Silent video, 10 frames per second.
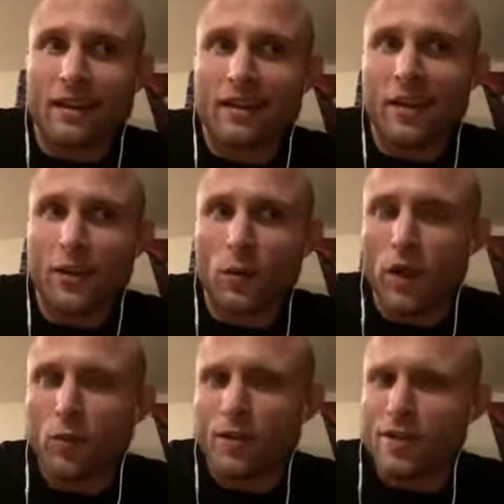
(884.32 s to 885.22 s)
carried
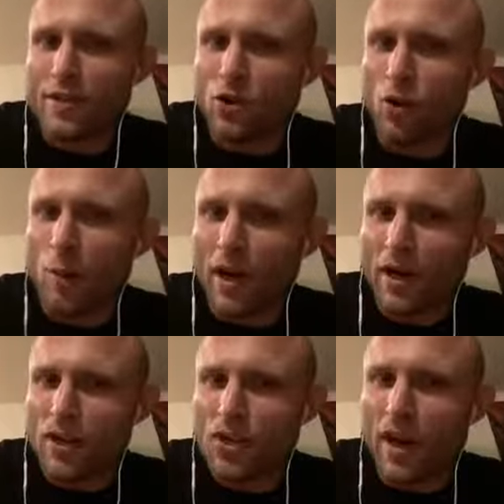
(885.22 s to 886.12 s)
away with it so
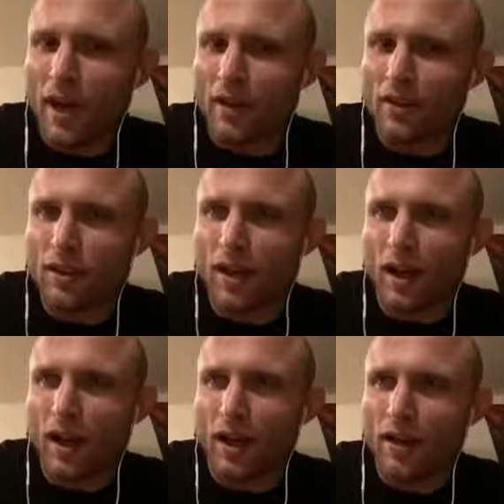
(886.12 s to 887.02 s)
much that
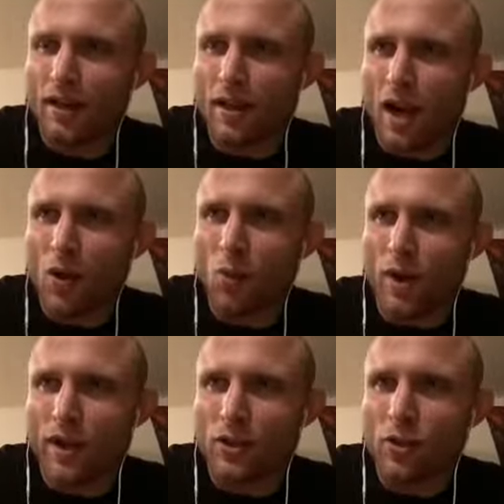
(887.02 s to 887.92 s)
I did not
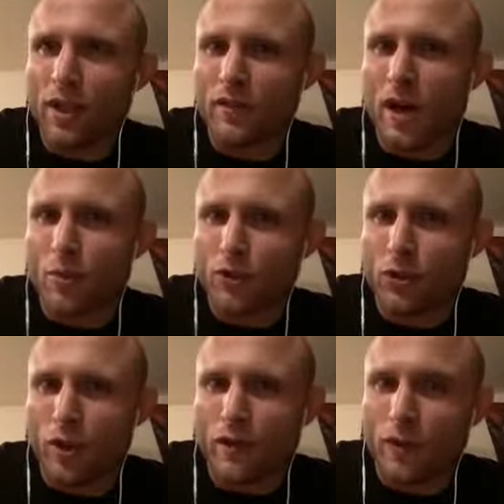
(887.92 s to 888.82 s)
want it to give
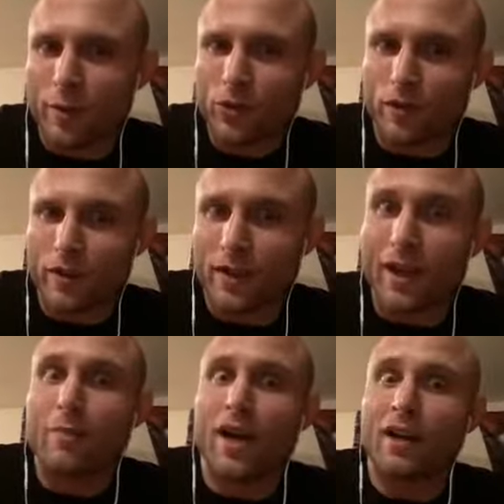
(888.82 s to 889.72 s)
opportunity for him to
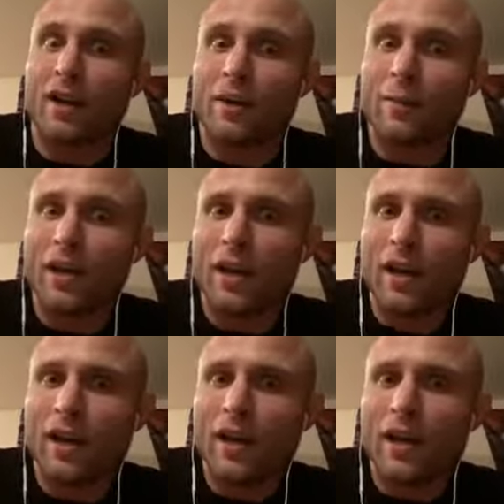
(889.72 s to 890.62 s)
get back up.
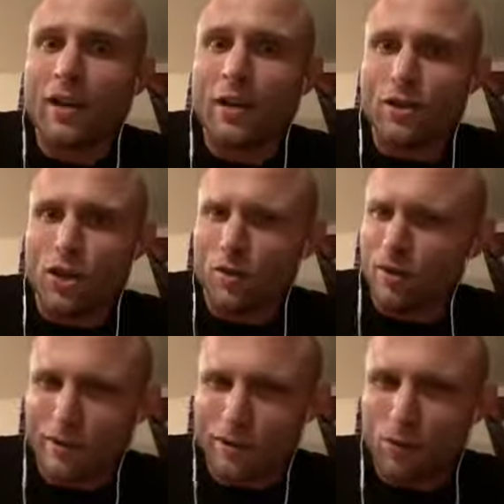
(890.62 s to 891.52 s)
So
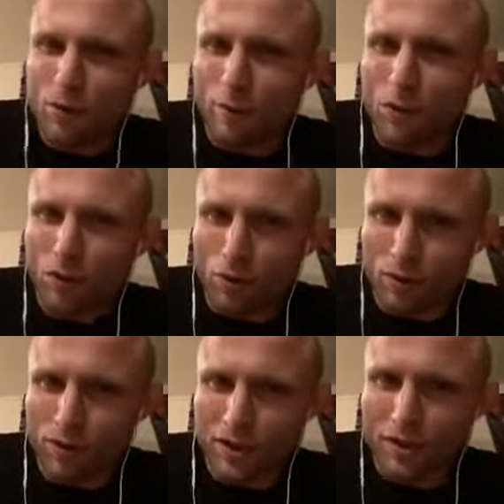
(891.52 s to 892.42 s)
I was doing more
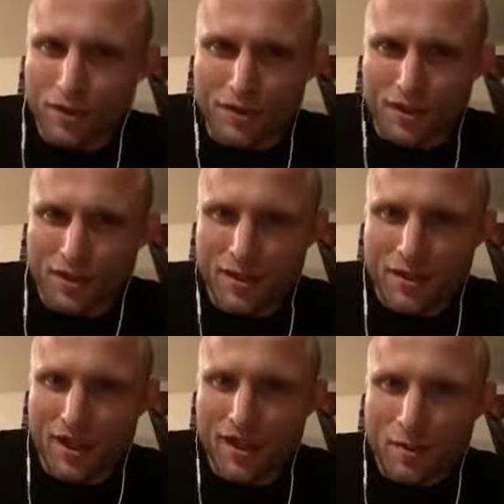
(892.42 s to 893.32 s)
holding
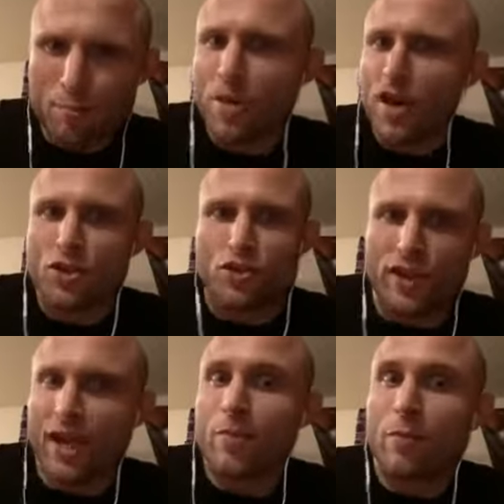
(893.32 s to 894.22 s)
versus
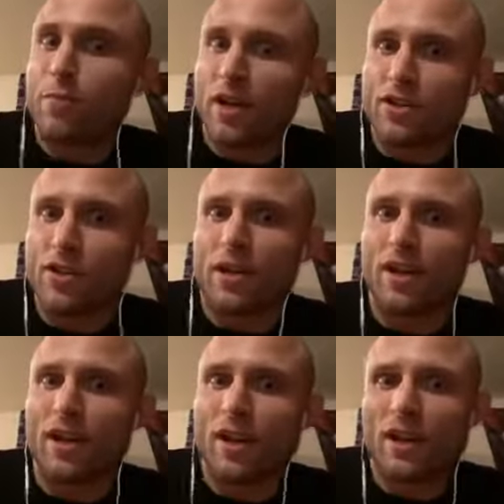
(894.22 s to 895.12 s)
posturing up and punching
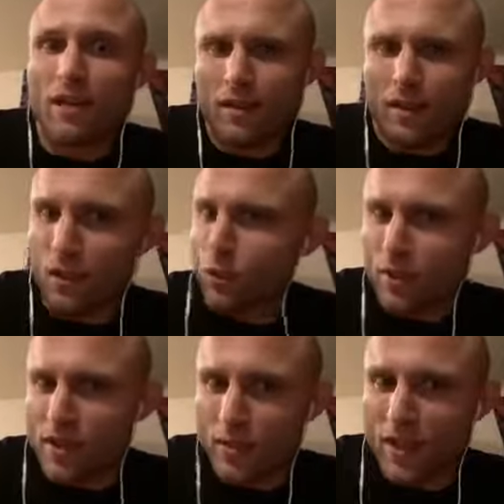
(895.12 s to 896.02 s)
and doing
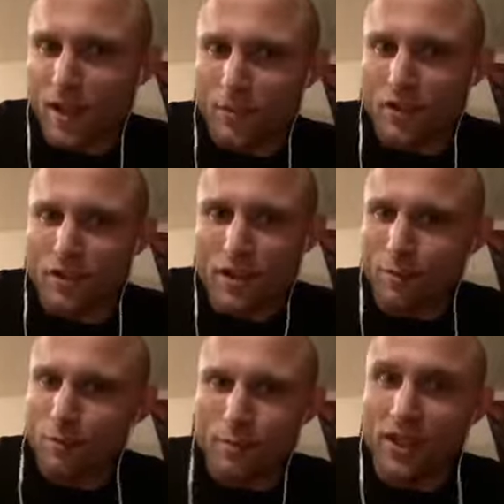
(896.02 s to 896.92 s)
some damage
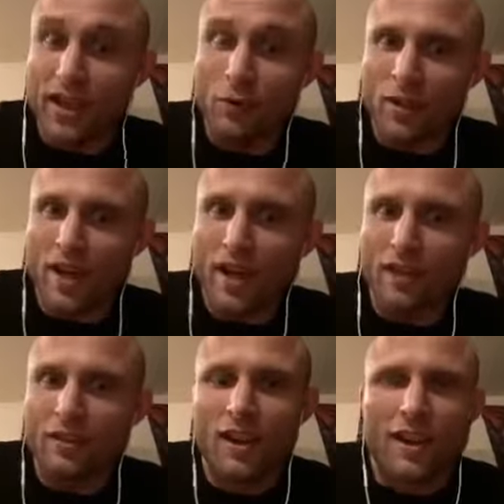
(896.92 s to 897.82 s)
and playing with that.